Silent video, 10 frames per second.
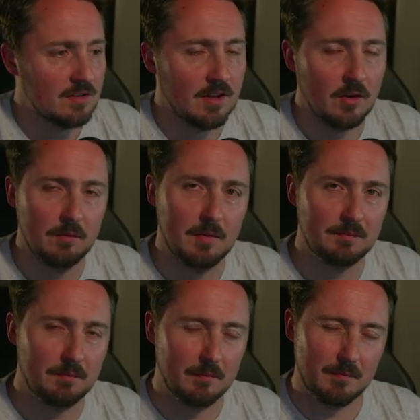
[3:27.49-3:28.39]
Now in my
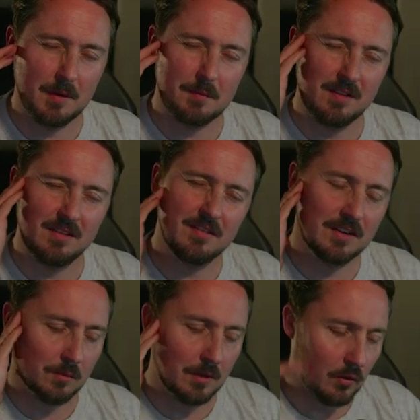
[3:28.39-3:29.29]
previous video
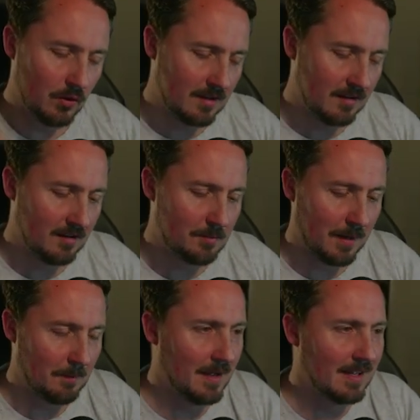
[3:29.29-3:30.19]
we looked at the
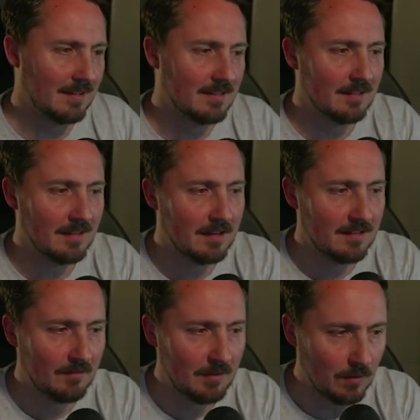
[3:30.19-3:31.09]
Springbanks. Let's
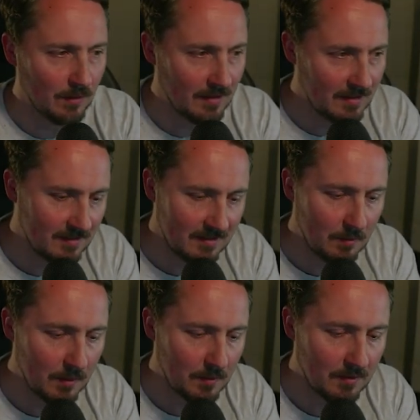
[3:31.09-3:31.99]
have a look. Let's see
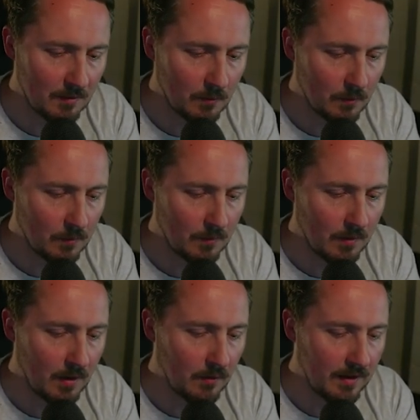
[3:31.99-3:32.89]
how
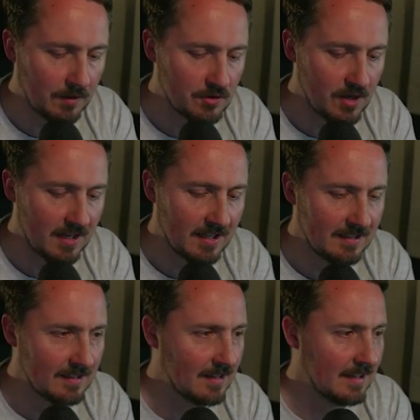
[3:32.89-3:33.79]
they're tracking
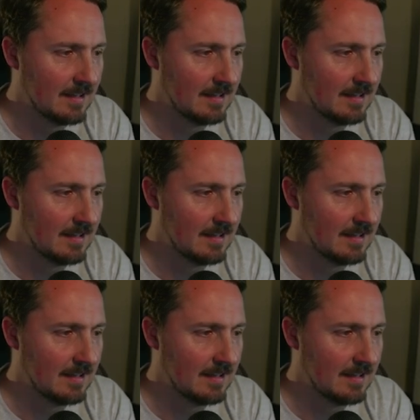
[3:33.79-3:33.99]
tonight.